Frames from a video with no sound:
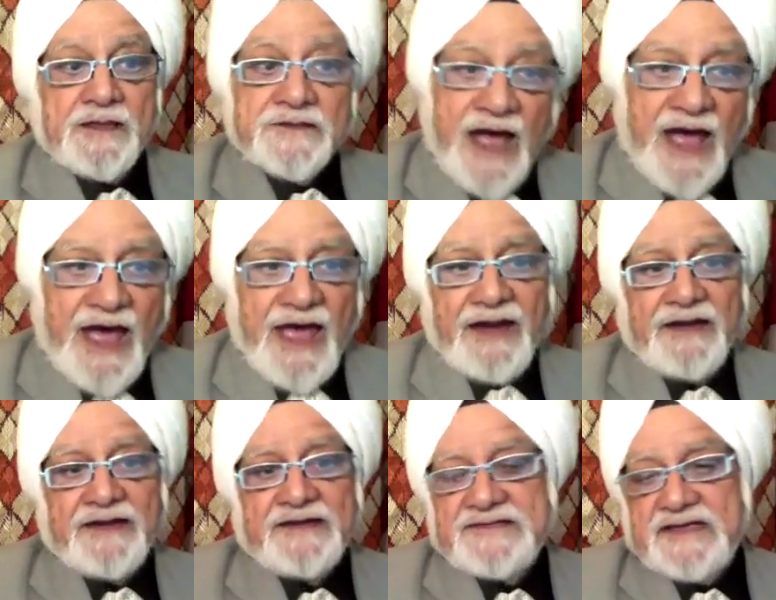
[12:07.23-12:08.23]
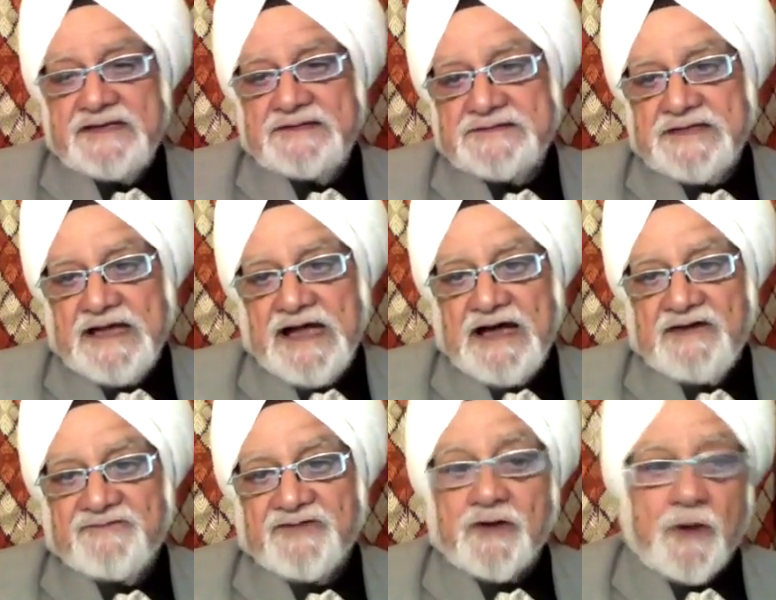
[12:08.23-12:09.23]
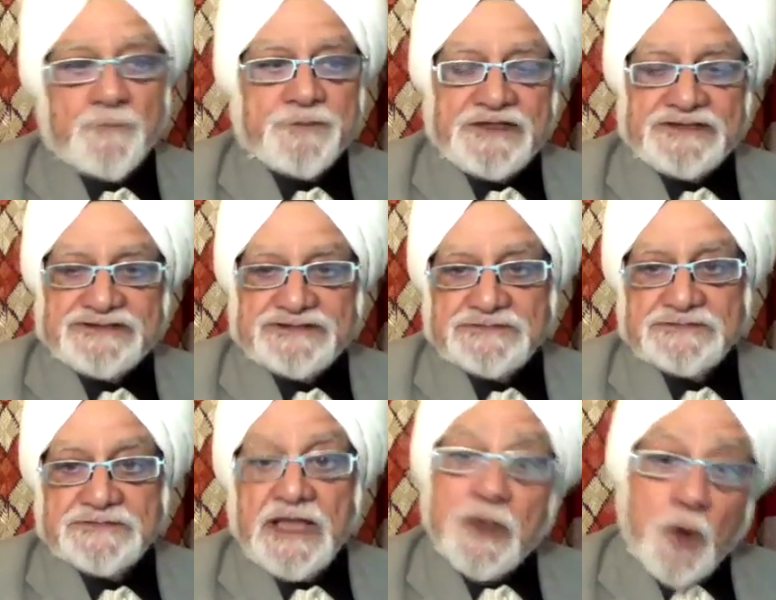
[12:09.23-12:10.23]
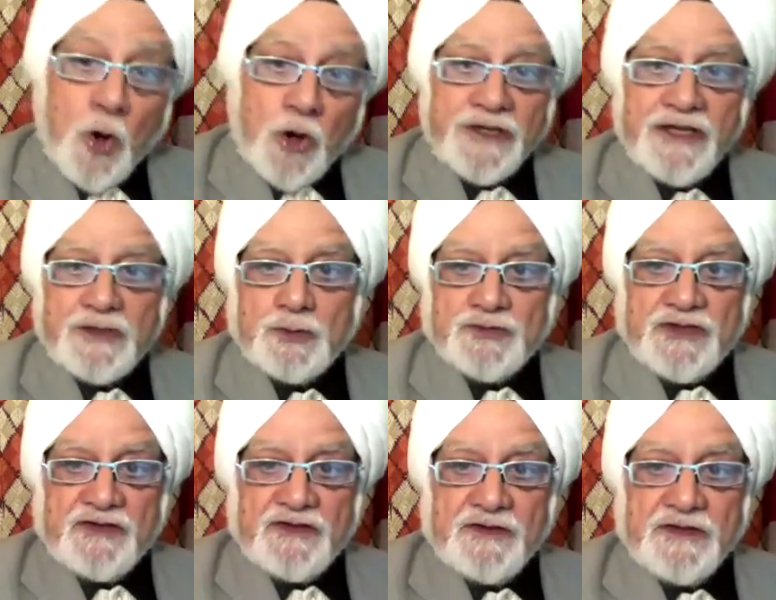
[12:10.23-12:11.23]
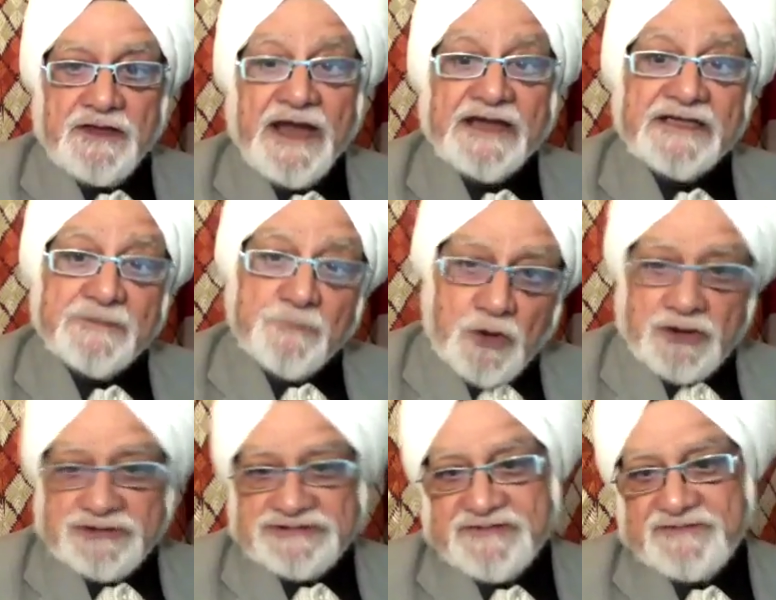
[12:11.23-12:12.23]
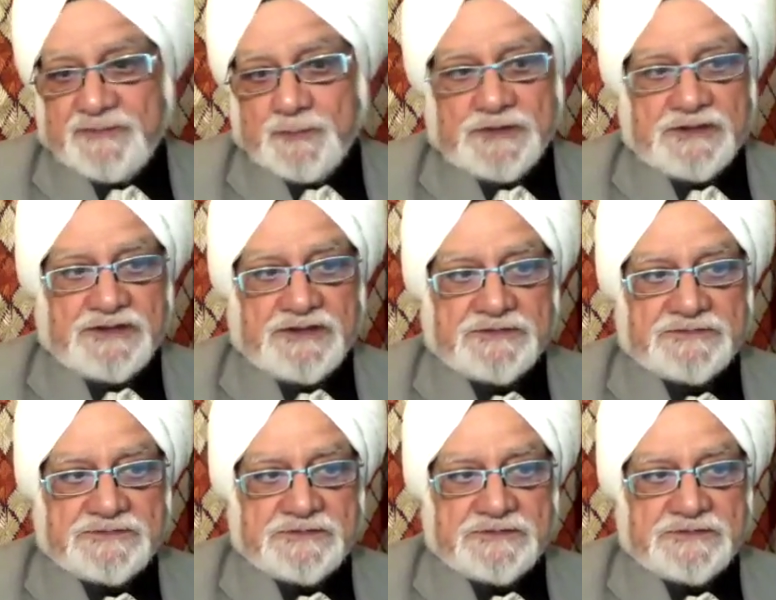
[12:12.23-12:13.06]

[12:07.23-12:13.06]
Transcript: The end result of the competition, according to the etymology of the word, is